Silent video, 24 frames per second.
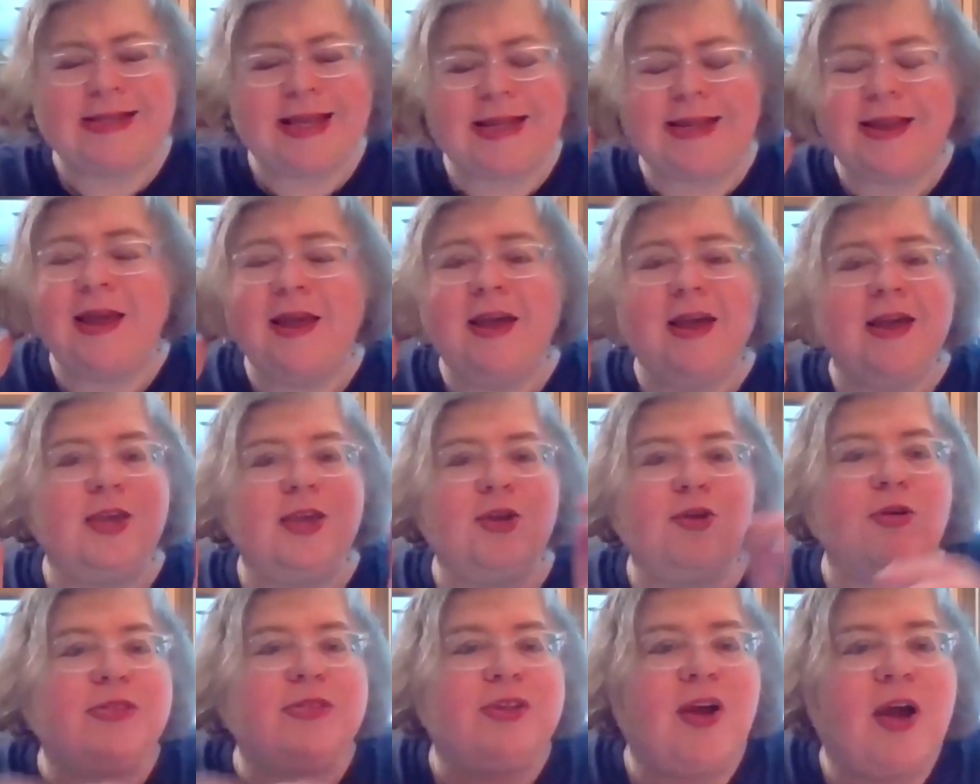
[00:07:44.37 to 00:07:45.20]
and you
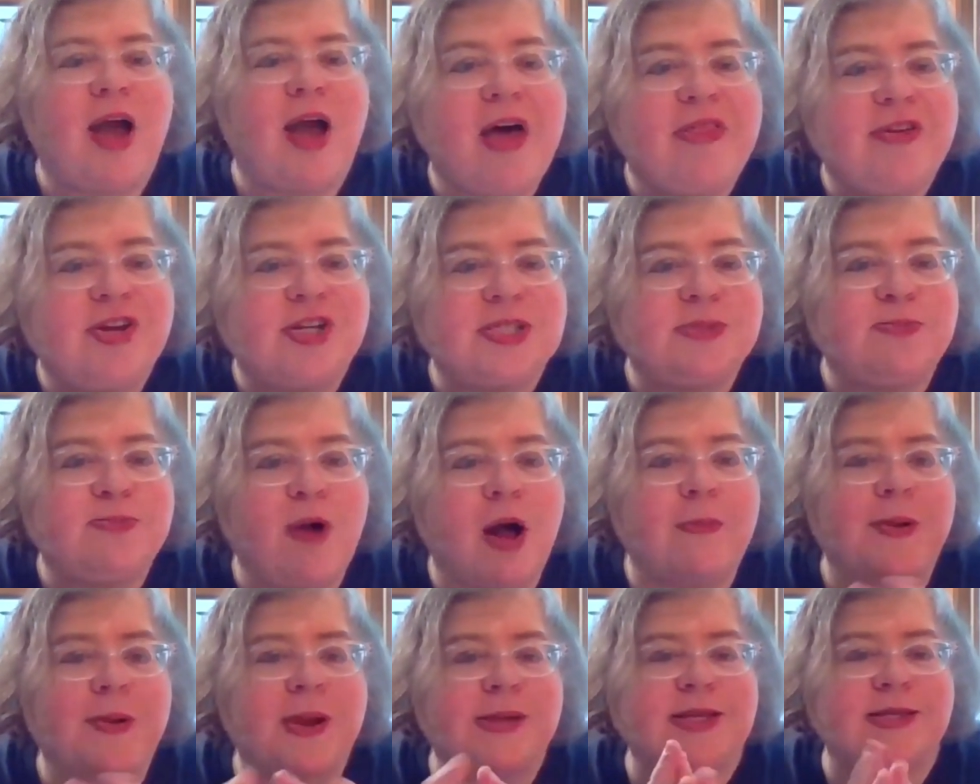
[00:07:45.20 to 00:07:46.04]
know there are other
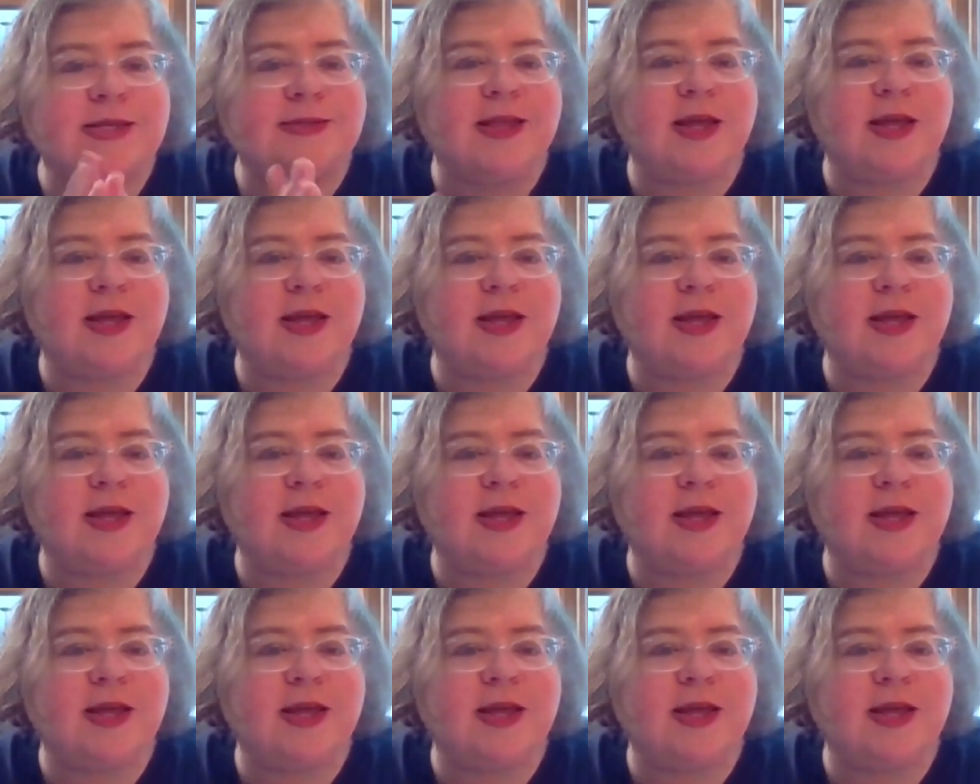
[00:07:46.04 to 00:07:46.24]
small presses.